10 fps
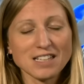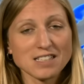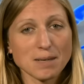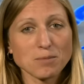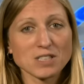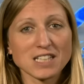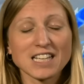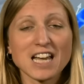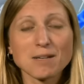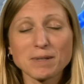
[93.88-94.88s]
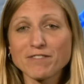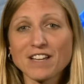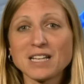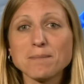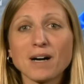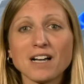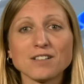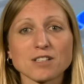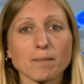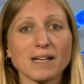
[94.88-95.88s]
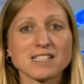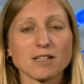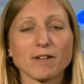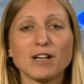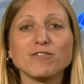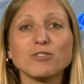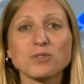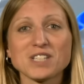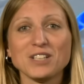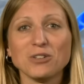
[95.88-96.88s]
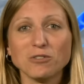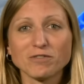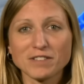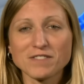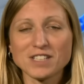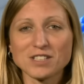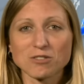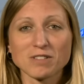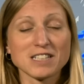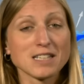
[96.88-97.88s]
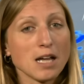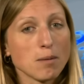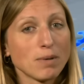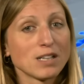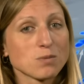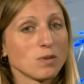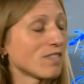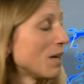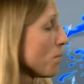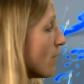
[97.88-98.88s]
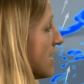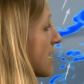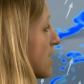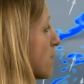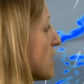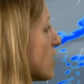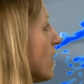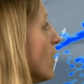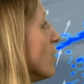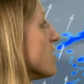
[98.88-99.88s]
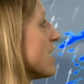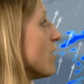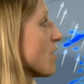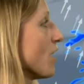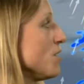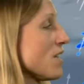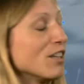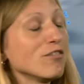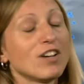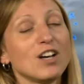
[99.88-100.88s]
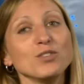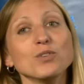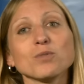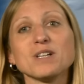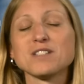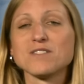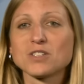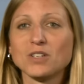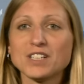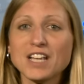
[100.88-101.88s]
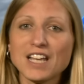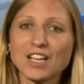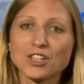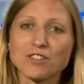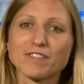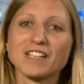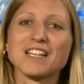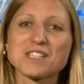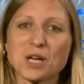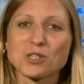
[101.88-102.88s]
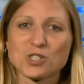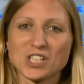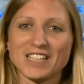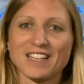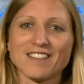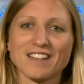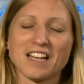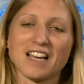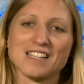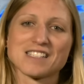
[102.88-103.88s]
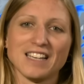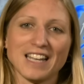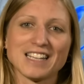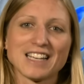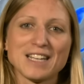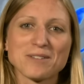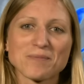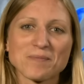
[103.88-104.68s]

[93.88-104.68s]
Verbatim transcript: Temperatures again will be fairly mild, at best around 14 or 15 degrees, but with that breeze, especially along the south coast and the far northwest of Scotland, it could feel a touch chillier than it has lately.